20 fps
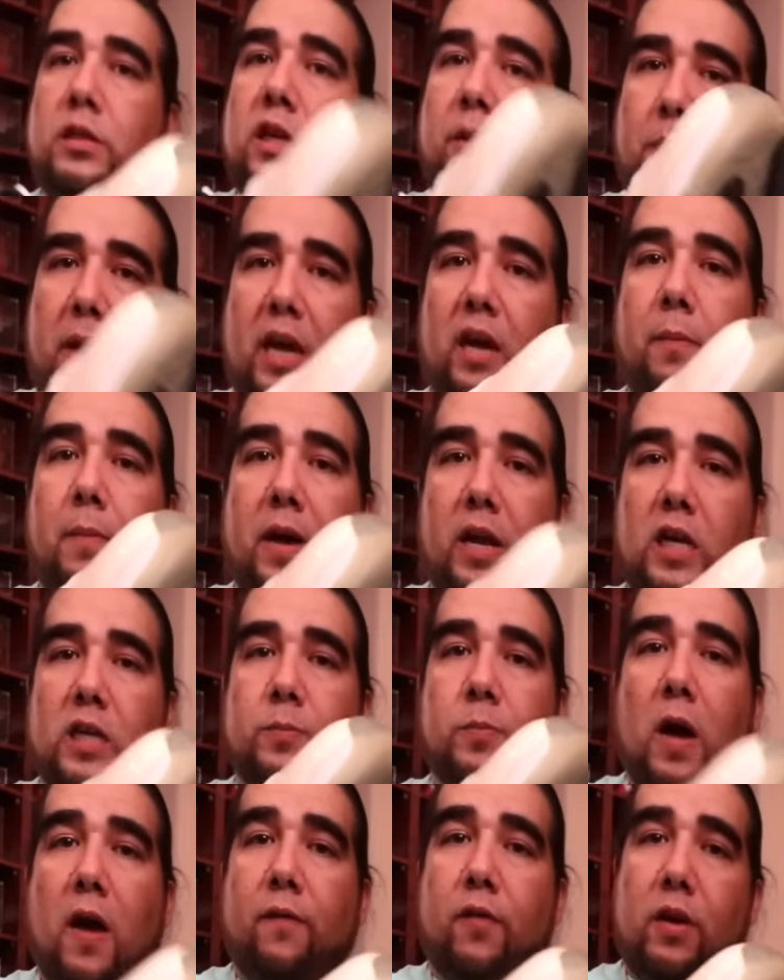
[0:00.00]
to make a better
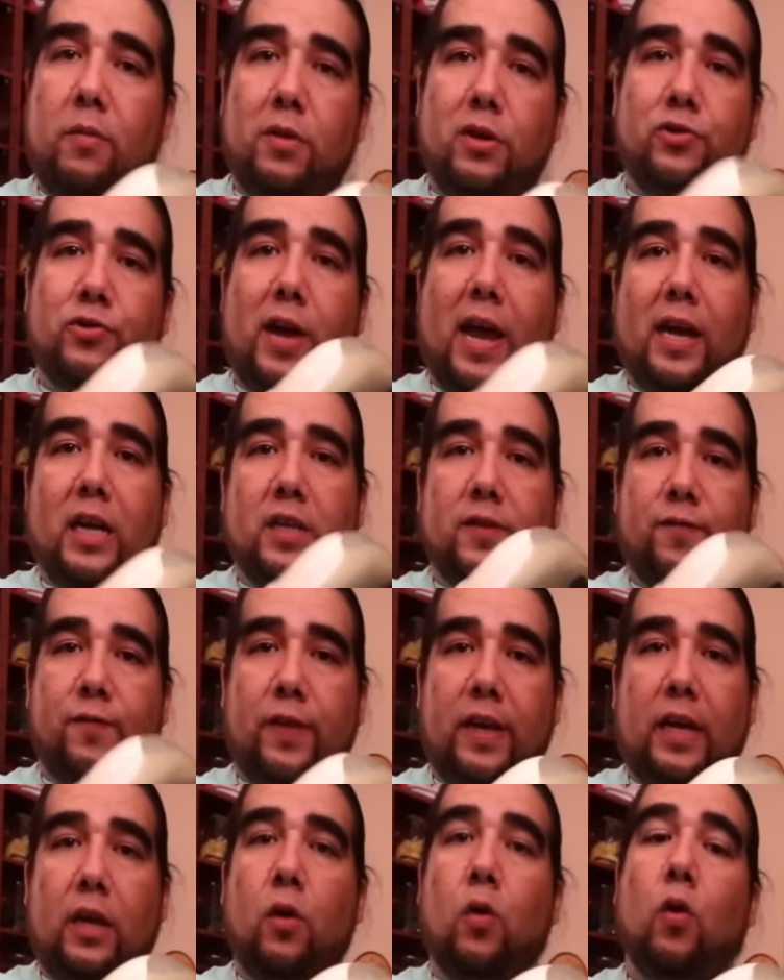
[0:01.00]
spot for him to drag his
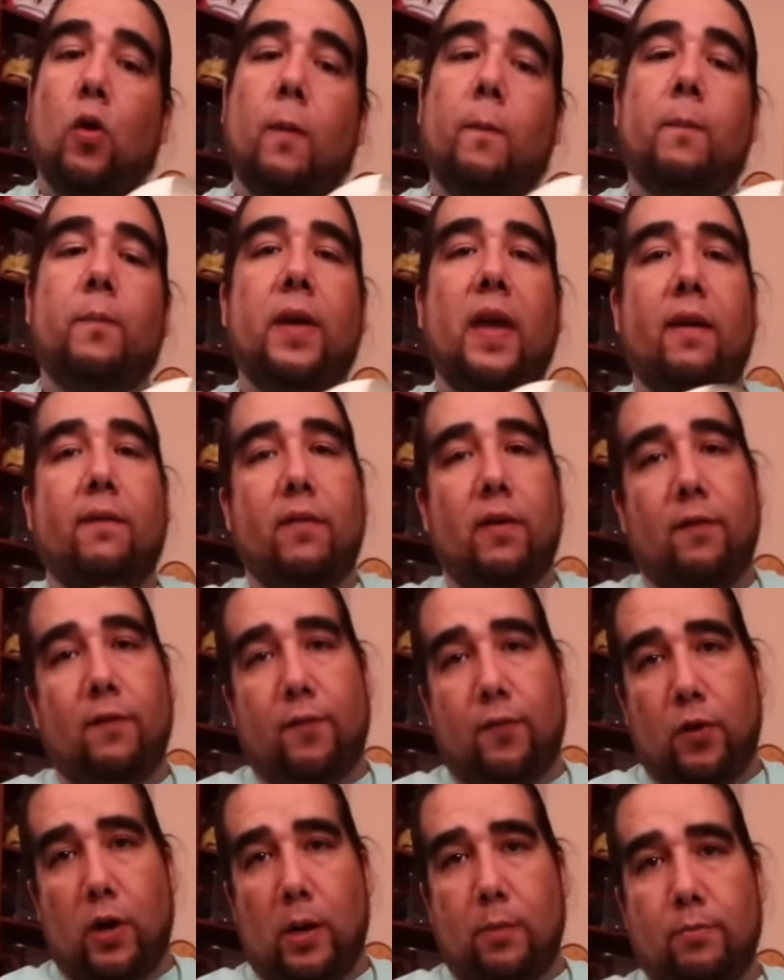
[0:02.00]
feet or pivot
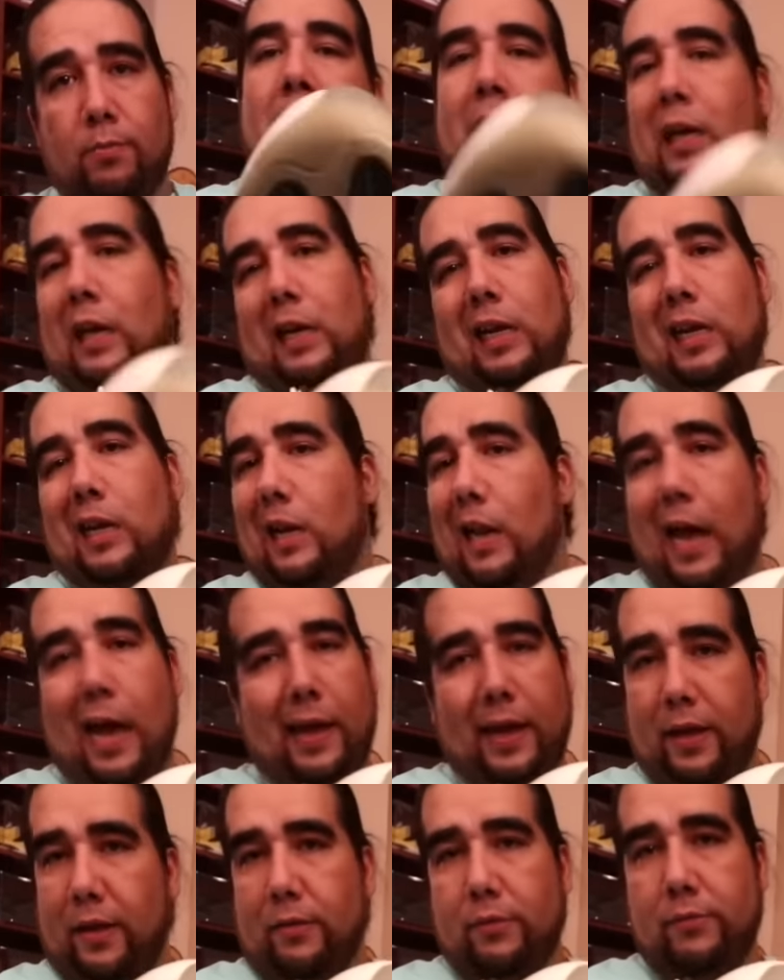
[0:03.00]
from. He didn't
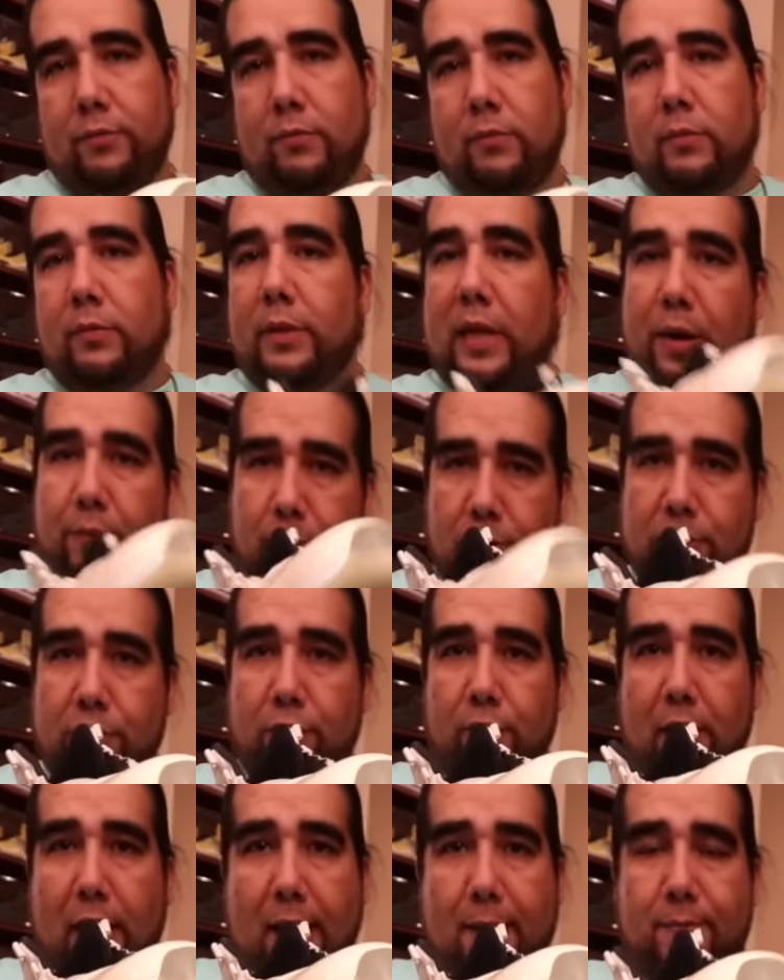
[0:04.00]
like it. They were
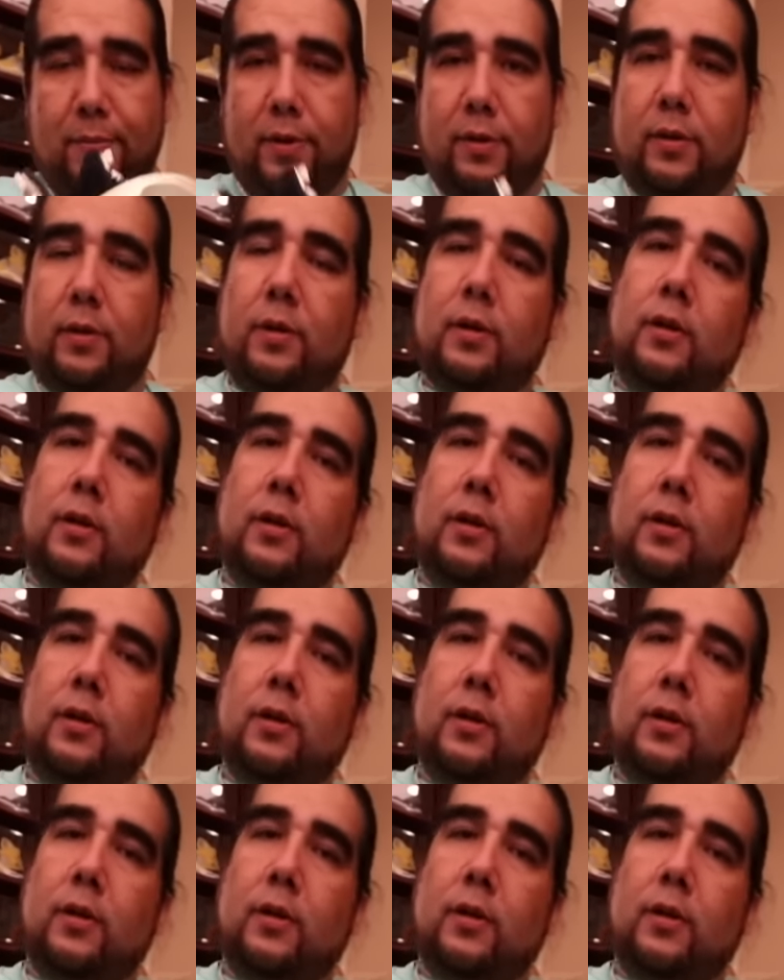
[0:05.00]
scrapped.